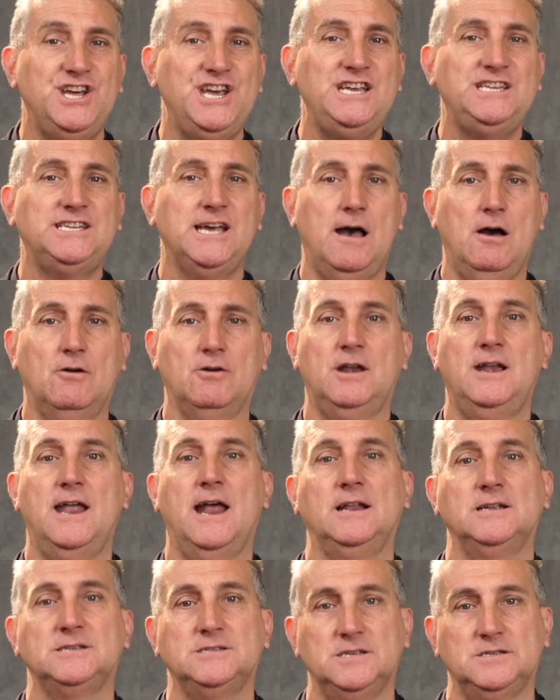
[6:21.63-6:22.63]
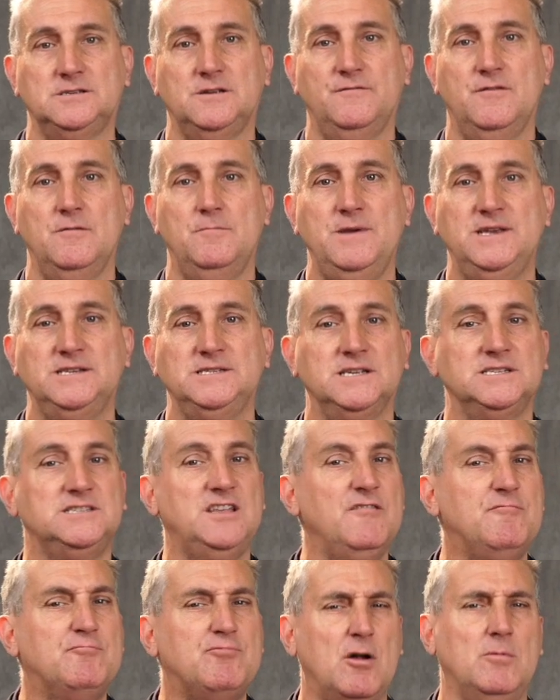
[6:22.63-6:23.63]
detailed analysis of the business.
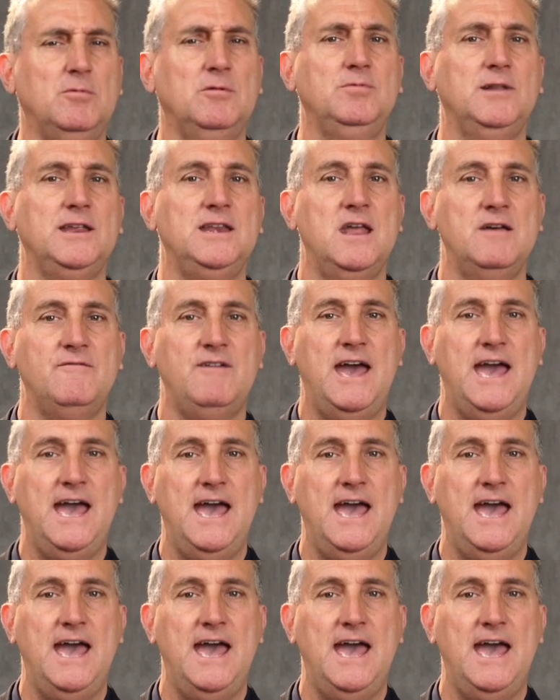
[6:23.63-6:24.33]
They've probably never